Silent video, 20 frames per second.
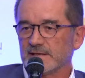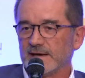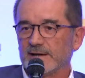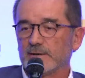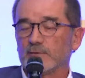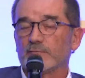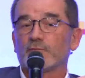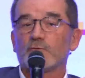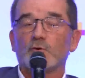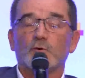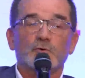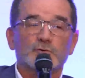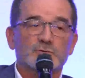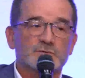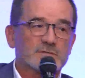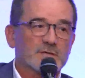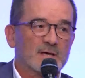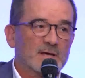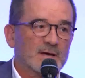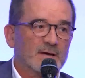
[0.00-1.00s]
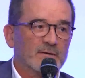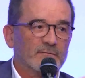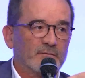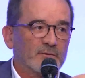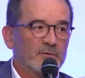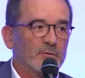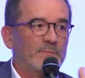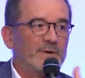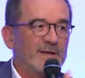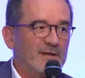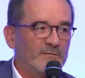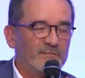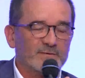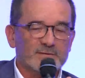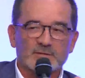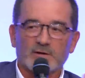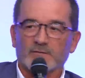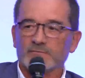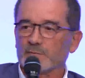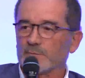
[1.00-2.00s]
And of course, for the
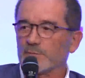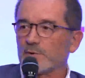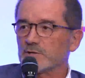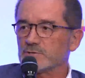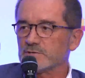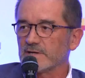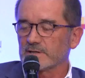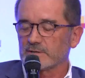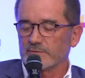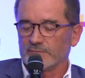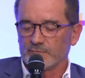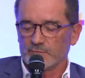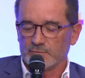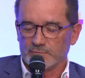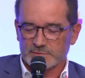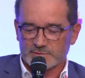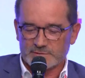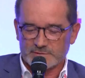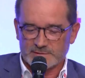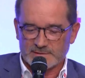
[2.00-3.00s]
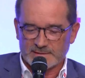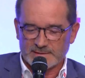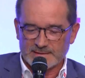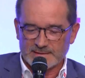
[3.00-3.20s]
benefit of the project, of course.